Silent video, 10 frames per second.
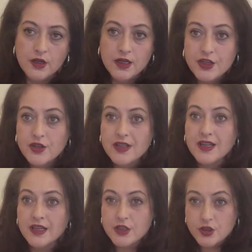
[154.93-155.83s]
literally
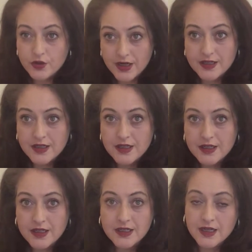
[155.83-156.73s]
extracting
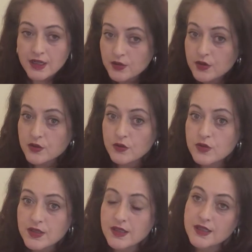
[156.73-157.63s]
and
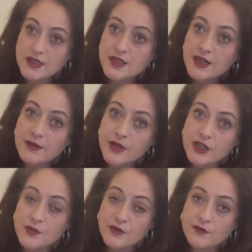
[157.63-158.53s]
outsourcing the design
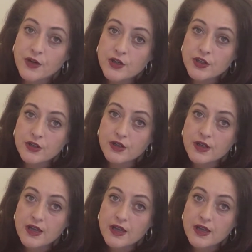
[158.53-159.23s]
management function